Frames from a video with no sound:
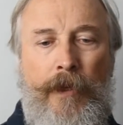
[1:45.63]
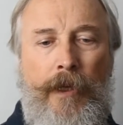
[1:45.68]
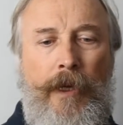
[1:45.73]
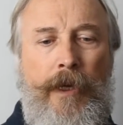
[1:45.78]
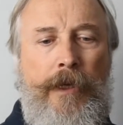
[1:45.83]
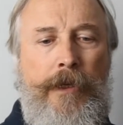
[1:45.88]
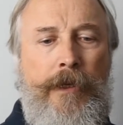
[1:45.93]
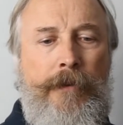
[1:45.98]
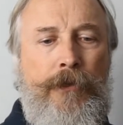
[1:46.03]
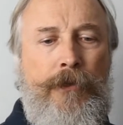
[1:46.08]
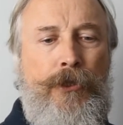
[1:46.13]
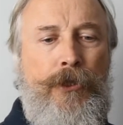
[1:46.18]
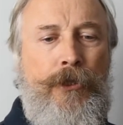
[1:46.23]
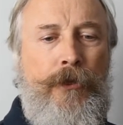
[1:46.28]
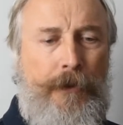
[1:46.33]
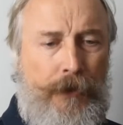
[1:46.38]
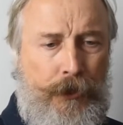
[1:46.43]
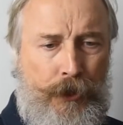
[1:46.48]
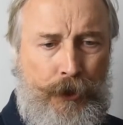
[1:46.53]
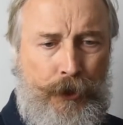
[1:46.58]
And number
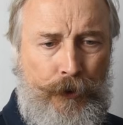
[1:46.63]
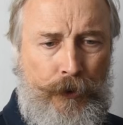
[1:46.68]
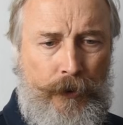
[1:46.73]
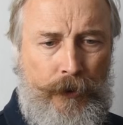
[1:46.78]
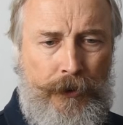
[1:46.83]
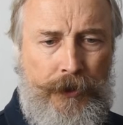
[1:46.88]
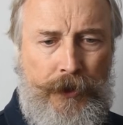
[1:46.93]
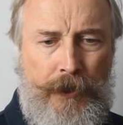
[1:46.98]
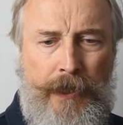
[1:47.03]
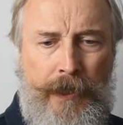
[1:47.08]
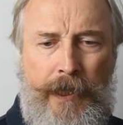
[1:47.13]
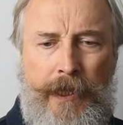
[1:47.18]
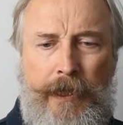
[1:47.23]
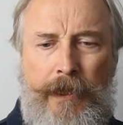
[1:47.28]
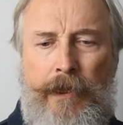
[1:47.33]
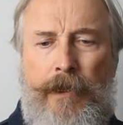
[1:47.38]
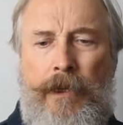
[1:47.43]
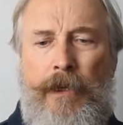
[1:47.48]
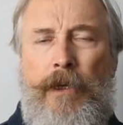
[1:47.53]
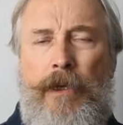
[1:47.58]
2 was tools.
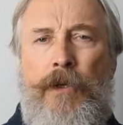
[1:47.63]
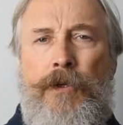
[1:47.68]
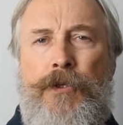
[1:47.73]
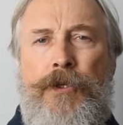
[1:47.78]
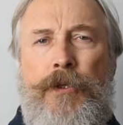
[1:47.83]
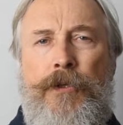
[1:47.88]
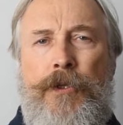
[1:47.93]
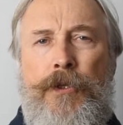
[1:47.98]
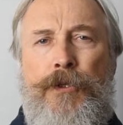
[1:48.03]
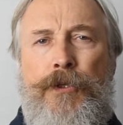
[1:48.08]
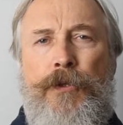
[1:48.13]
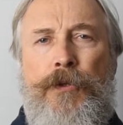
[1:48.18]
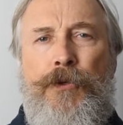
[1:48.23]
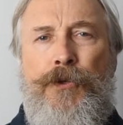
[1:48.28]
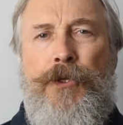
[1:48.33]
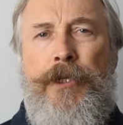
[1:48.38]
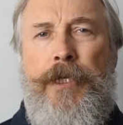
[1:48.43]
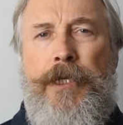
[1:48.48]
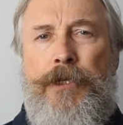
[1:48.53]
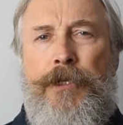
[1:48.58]
So the
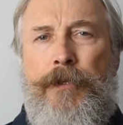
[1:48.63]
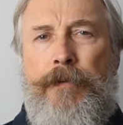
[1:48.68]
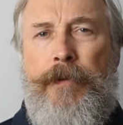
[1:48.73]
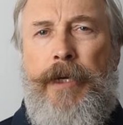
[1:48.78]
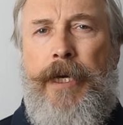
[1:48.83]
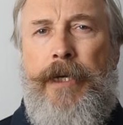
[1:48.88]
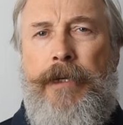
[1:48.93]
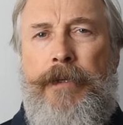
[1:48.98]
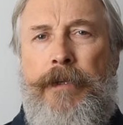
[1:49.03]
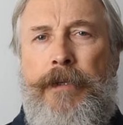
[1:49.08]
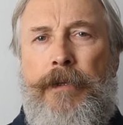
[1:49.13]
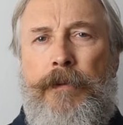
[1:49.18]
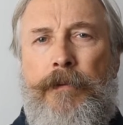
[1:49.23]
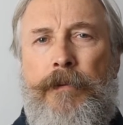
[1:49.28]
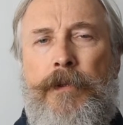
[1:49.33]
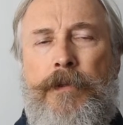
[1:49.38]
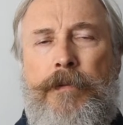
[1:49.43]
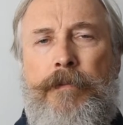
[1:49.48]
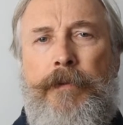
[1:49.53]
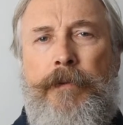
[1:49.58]
tools you need to write, you
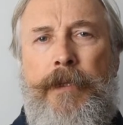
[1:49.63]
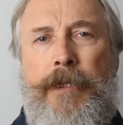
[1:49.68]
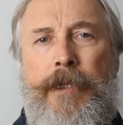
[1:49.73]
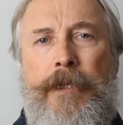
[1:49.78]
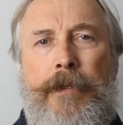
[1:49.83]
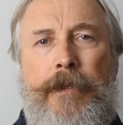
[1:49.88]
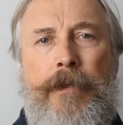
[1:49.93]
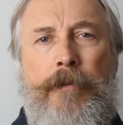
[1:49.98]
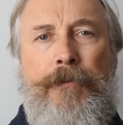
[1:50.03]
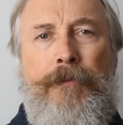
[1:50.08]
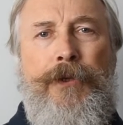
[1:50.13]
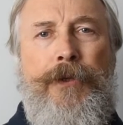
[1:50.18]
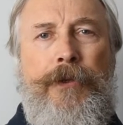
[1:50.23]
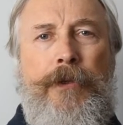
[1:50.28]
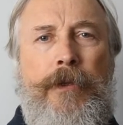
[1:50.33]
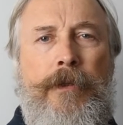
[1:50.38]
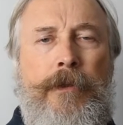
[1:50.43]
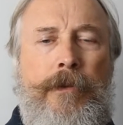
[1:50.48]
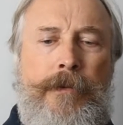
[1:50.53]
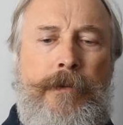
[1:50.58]
need a
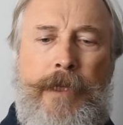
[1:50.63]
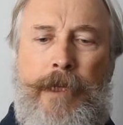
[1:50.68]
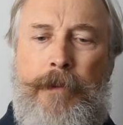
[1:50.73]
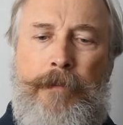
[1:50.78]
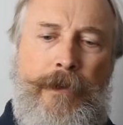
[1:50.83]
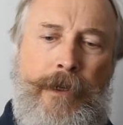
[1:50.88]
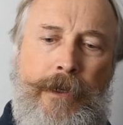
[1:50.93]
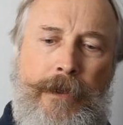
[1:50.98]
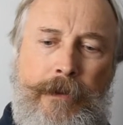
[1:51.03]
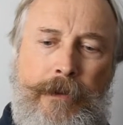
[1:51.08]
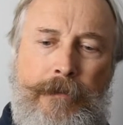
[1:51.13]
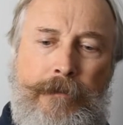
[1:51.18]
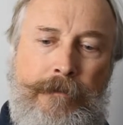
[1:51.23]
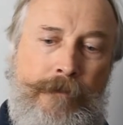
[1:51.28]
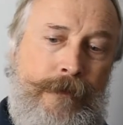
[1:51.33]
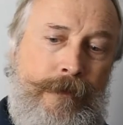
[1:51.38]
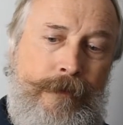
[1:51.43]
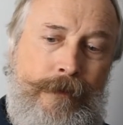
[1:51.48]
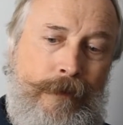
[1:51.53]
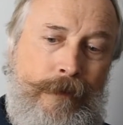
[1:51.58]
computer, typewriter.
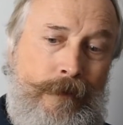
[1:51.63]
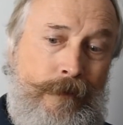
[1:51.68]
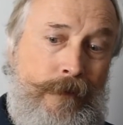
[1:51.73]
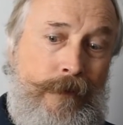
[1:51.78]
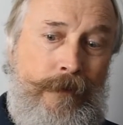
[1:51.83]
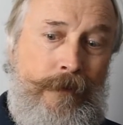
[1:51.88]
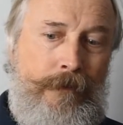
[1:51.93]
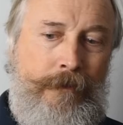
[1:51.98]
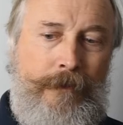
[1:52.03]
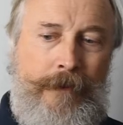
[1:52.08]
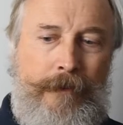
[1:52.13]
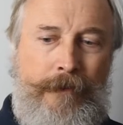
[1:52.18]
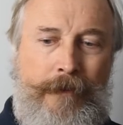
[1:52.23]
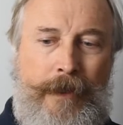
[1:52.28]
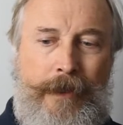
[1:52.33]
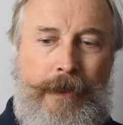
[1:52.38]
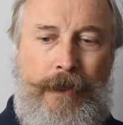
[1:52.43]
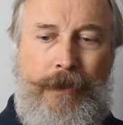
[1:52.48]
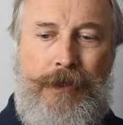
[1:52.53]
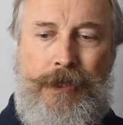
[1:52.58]

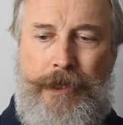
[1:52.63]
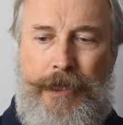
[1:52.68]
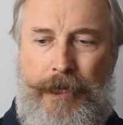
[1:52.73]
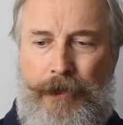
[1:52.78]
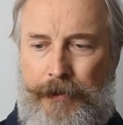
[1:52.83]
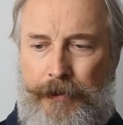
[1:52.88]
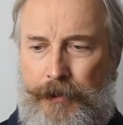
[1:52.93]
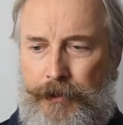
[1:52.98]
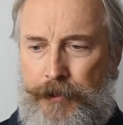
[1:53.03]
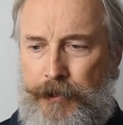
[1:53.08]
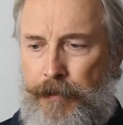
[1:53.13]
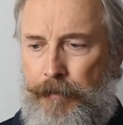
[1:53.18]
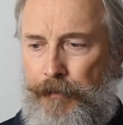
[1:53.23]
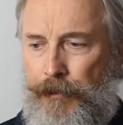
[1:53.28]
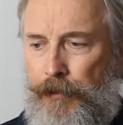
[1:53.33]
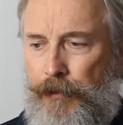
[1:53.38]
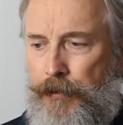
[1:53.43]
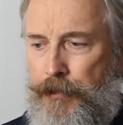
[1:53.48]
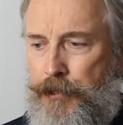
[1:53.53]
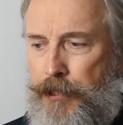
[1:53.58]
I guess nowadays
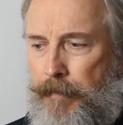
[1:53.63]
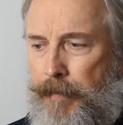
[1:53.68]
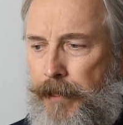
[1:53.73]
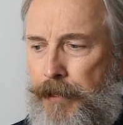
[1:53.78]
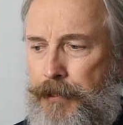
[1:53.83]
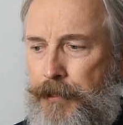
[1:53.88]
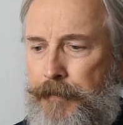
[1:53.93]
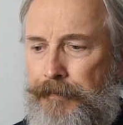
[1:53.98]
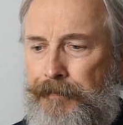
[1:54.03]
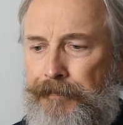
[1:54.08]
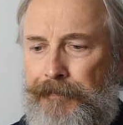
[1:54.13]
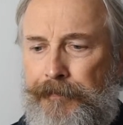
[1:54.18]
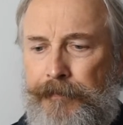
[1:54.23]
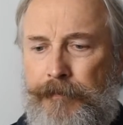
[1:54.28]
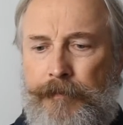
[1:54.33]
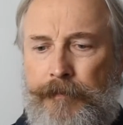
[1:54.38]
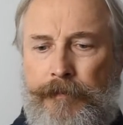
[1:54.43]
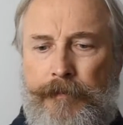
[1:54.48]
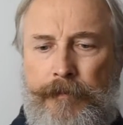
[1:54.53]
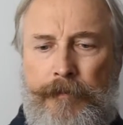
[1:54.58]
computer is the best.
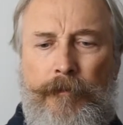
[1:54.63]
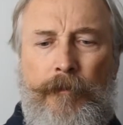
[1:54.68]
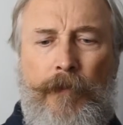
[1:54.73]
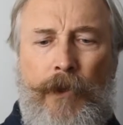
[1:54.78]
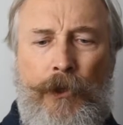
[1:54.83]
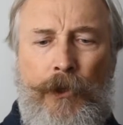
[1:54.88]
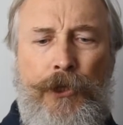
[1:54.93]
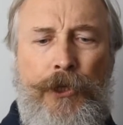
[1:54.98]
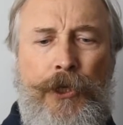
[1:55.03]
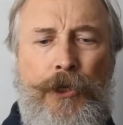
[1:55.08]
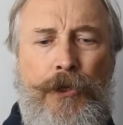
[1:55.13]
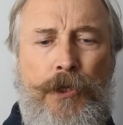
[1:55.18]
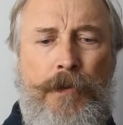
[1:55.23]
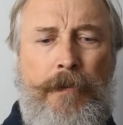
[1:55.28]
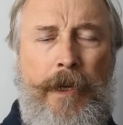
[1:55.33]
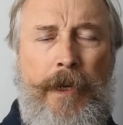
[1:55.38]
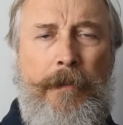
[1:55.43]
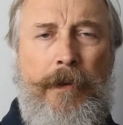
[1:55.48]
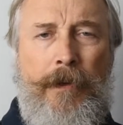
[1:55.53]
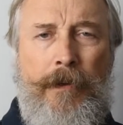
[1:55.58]
You can use
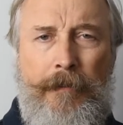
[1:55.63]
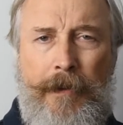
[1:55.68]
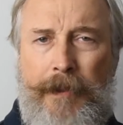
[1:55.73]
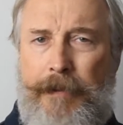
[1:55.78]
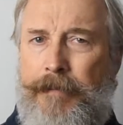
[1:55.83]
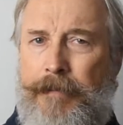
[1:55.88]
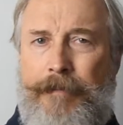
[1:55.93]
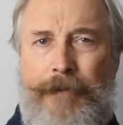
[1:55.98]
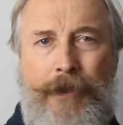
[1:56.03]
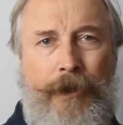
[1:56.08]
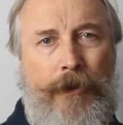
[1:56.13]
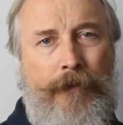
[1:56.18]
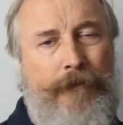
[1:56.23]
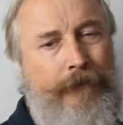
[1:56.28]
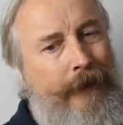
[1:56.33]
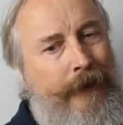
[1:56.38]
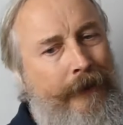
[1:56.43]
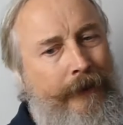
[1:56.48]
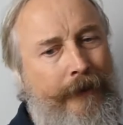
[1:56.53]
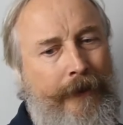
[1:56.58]
paper, but
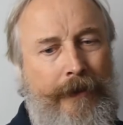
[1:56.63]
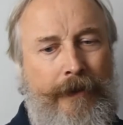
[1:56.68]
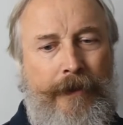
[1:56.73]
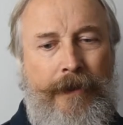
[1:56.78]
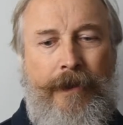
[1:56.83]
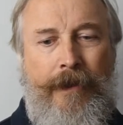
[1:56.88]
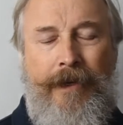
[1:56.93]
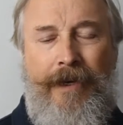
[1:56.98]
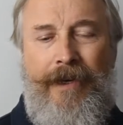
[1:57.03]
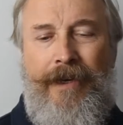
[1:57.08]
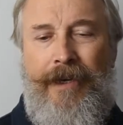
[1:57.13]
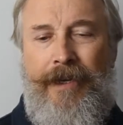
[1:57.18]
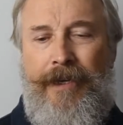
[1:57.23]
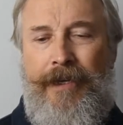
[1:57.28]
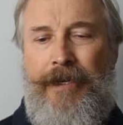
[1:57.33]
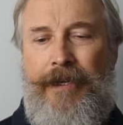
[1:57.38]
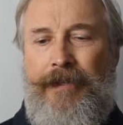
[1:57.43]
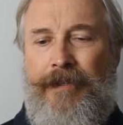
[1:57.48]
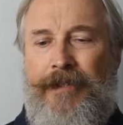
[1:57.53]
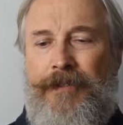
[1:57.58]
hey,
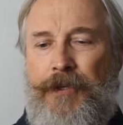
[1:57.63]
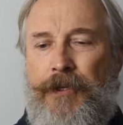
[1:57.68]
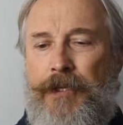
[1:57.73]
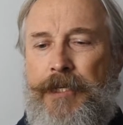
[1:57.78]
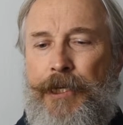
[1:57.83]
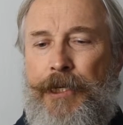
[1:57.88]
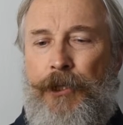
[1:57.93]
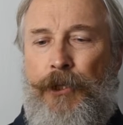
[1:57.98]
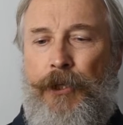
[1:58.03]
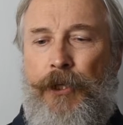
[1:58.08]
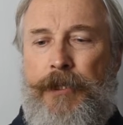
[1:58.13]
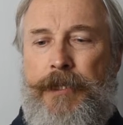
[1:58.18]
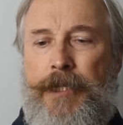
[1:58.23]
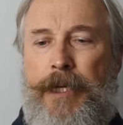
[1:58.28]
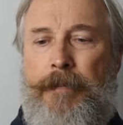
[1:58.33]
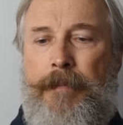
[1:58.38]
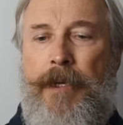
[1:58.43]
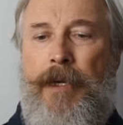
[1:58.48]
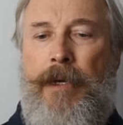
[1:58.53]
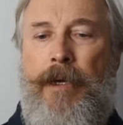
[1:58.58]
it's going to take a long
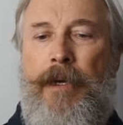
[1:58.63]
time.